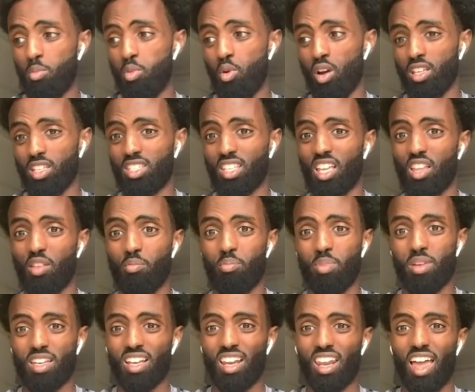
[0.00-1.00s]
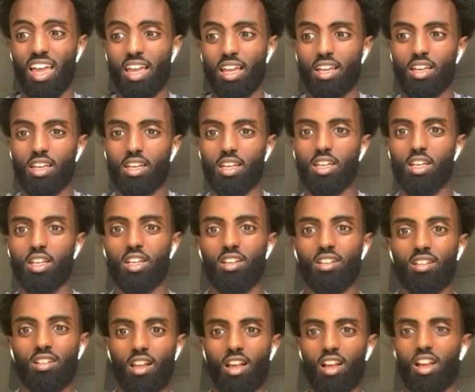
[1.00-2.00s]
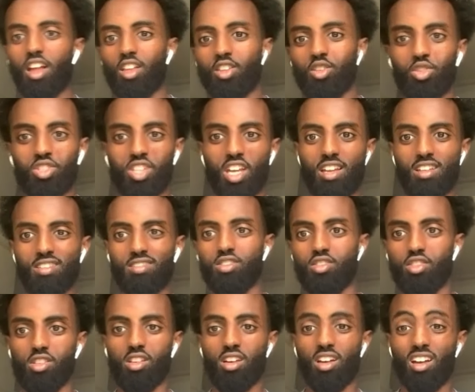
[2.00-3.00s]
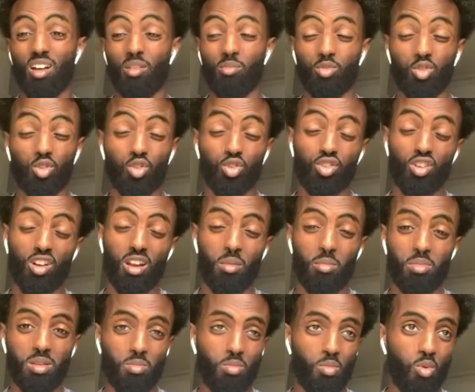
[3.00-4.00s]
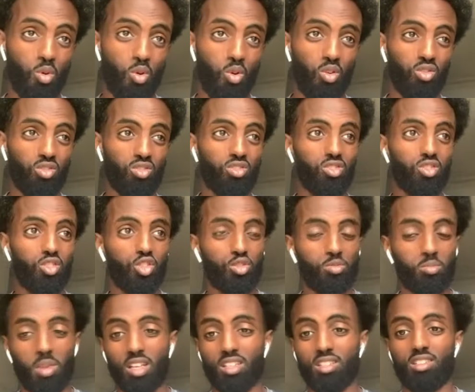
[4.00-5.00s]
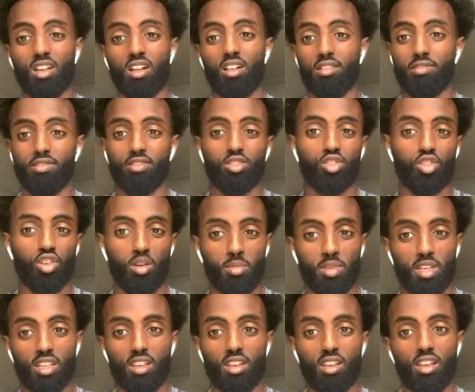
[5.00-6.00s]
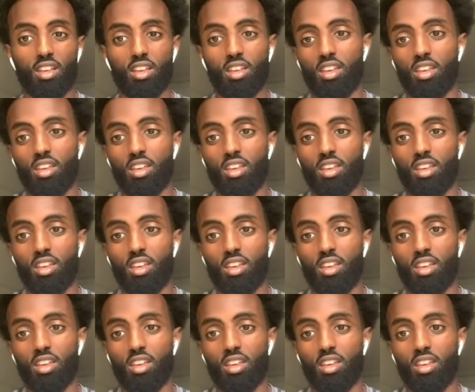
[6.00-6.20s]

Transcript: But instead of being like Andrew I'm just gonna be more just myself, I mean?